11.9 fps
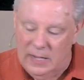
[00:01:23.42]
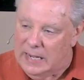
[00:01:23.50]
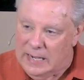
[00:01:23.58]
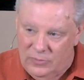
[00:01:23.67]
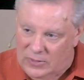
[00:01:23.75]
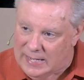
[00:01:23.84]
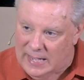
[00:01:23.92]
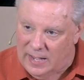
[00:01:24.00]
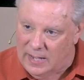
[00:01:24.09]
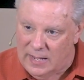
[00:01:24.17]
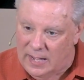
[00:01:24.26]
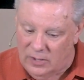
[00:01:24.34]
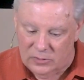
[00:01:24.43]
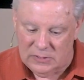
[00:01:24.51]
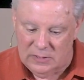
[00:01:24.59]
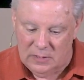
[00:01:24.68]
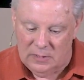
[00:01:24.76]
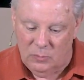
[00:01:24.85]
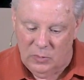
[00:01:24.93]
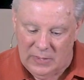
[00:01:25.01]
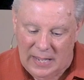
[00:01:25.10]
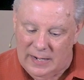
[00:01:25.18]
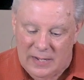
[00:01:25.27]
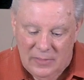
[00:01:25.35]
anything else,
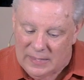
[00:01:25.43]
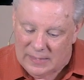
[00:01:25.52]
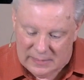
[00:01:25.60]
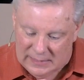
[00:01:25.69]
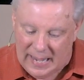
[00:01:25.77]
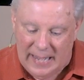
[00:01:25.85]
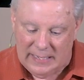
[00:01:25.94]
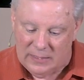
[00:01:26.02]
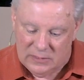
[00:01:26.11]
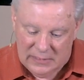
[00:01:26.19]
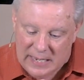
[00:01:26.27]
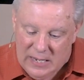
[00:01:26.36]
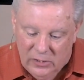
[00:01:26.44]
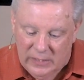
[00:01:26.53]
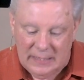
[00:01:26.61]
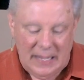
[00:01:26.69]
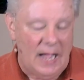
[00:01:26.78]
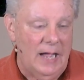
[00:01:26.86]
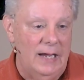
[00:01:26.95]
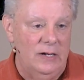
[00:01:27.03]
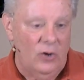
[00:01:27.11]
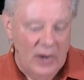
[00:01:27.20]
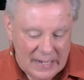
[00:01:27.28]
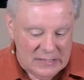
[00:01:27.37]
without anything that's like it, single in
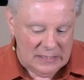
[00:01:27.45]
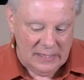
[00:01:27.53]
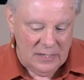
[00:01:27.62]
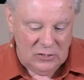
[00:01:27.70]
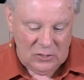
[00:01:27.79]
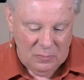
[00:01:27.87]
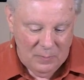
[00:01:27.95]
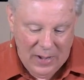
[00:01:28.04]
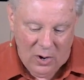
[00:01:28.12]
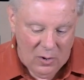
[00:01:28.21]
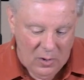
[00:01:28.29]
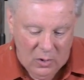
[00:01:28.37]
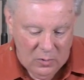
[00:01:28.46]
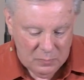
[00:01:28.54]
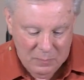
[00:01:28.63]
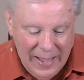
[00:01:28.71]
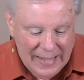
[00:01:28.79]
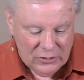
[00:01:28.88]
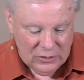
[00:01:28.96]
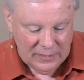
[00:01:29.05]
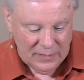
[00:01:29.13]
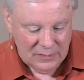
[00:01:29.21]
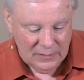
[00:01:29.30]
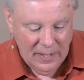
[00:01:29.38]
kind or excellence or
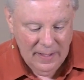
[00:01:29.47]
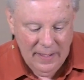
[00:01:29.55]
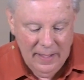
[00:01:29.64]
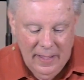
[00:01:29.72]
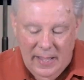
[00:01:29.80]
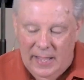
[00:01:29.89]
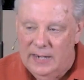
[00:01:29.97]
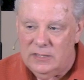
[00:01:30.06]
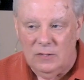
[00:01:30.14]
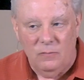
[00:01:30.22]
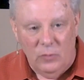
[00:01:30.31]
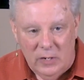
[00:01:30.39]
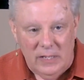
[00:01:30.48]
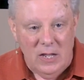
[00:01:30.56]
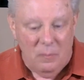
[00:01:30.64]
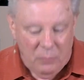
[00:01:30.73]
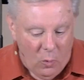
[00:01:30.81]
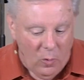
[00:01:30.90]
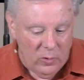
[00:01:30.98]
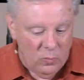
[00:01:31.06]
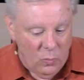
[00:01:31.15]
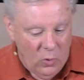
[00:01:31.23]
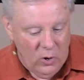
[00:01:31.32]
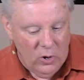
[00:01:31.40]
matchless. And it's a really
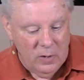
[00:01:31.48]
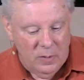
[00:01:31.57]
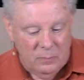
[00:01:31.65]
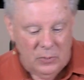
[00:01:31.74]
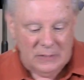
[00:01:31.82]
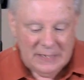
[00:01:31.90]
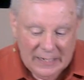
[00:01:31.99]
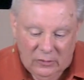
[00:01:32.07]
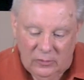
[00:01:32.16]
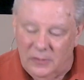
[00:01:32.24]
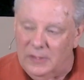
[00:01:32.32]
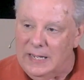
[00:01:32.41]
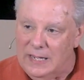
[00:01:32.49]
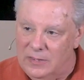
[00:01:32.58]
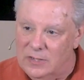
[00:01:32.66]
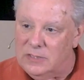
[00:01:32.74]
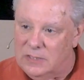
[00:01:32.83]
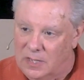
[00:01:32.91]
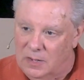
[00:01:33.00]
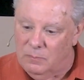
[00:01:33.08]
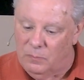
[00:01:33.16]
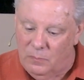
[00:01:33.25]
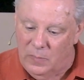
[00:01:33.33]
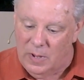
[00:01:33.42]
important word, and particularly in this
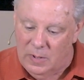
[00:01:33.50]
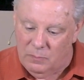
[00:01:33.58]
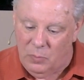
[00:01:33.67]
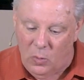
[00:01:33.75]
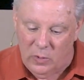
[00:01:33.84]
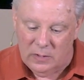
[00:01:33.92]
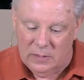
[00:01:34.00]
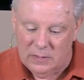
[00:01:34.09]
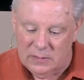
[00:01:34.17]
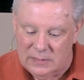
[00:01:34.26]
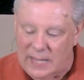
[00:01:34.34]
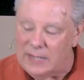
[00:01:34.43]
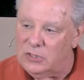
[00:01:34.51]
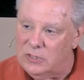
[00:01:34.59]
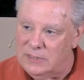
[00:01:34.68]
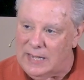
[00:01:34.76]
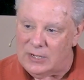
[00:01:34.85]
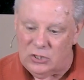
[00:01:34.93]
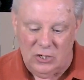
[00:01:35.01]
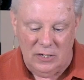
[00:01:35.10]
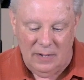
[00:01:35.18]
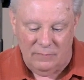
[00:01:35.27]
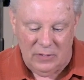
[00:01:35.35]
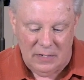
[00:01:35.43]
important
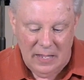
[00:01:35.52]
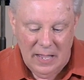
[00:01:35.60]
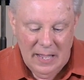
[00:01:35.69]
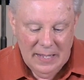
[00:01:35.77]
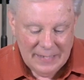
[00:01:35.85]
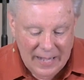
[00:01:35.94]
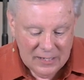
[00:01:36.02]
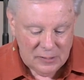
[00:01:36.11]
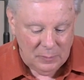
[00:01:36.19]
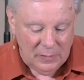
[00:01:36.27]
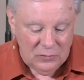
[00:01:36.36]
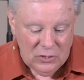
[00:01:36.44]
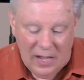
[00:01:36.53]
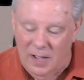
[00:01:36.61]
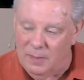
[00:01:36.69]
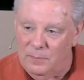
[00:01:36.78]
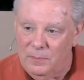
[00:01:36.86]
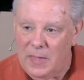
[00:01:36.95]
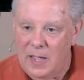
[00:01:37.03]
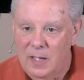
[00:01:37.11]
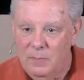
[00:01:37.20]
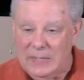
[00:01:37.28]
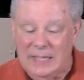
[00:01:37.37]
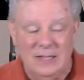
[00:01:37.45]
section of the Gospel of John,
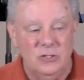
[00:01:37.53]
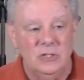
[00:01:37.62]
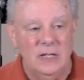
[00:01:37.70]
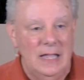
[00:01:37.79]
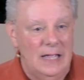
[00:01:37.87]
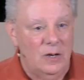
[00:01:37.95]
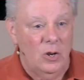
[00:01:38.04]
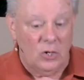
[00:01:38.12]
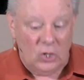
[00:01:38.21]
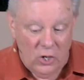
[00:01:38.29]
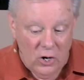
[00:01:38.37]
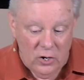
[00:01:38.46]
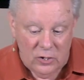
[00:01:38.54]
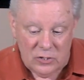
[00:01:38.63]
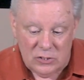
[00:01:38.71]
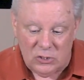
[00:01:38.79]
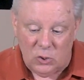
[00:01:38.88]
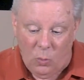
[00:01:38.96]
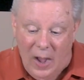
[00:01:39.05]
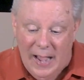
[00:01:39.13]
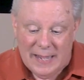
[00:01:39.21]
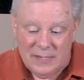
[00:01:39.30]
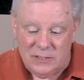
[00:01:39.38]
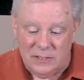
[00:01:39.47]
because it occurs
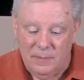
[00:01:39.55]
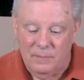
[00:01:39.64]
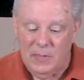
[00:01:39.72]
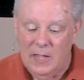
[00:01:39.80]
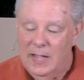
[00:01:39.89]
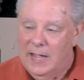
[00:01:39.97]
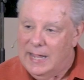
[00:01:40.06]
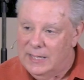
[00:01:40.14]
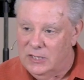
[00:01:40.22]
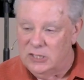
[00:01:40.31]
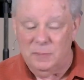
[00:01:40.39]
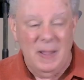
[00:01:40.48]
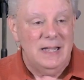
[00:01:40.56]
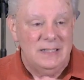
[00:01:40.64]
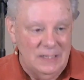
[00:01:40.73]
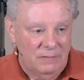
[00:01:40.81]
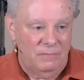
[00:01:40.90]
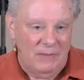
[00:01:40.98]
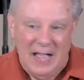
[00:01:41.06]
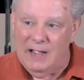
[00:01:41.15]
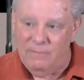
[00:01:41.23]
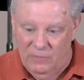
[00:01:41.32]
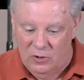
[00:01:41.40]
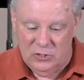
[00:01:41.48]
twice in the space of
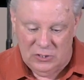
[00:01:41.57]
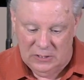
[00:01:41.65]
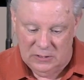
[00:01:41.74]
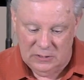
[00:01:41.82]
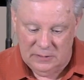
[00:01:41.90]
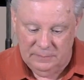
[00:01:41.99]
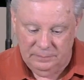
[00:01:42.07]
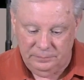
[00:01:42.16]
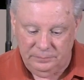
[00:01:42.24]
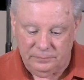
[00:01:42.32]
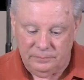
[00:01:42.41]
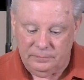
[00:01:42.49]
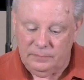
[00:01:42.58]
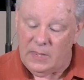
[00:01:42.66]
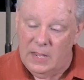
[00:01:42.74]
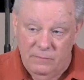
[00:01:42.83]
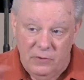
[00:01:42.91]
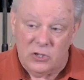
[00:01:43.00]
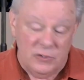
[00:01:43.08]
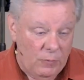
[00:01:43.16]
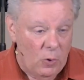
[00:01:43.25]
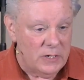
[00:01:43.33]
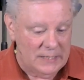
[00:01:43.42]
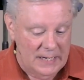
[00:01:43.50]
five verses. In verse
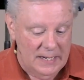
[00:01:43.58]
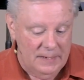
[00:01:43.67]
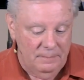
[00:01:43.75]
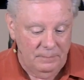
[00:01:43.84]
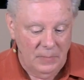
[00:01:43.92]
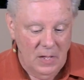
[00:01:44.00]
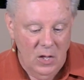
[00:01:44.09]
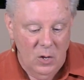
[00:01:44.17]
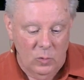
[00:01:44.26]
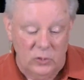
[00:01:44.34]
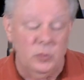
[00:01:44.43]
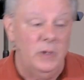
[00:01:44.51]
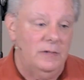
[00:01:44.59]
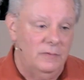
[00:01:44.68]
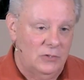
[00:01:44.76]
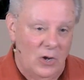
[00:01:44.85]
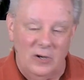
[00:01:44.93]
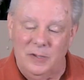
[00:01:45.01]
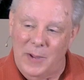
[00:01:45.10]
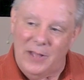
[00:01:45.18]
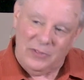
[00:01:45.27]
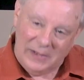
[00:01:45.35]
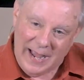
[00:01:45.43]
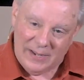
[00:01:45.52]
14, which we talked
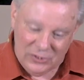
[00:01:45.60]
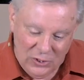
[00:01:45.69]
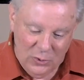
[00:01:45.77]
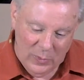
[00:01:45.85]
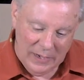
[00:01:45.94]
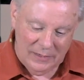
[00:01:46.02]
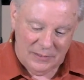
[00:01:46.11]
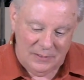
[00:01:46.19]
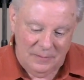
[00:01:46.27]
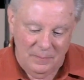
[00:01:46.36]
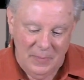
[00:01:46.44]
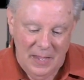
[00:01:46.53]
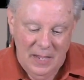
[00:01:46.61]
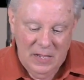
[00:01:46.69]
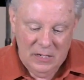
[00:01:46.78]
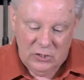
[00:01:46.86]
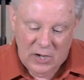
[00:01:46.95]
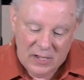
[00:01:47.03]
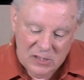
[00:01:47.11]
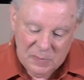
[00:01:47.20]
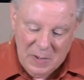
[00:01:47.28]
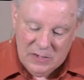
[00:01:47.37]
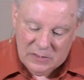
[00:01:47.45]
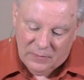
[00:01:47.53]
about the last 2 weeks, John
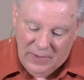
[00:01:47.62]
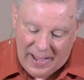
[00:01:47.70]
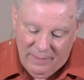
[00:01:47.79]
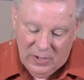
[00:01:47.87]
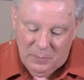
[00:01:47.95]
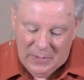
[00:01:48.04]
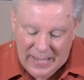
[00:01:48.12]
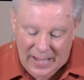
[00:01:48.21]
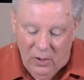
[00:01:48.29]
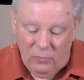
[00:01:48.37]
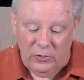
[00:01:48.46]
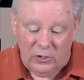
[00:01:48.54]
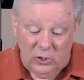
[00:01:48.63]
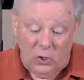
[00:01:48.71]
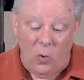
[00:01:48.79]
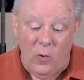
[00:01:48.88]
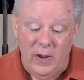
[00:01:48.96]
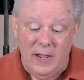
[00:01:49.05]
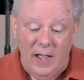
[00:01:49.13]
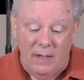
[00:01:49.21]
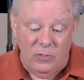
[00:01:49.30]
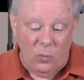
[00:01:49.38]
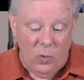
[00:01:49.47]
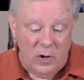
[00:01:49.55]
speaks of having beheld the glory
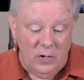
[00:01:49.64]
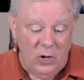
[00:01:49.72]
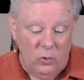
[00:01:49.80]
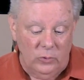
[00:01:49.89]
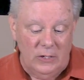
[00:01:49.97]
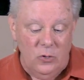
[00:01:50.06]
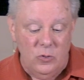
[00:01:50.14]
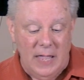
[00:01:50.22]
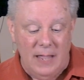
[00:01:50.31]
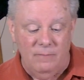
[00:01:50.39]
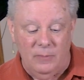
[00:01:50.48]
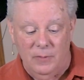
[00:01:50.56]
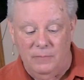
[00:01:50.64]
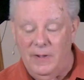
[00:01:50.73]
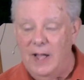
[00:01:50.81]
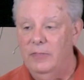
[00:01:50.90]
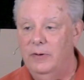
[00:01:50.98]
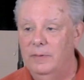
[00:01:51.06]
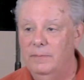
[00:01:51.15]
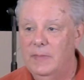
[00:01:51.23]
of the one and only who came from the Father.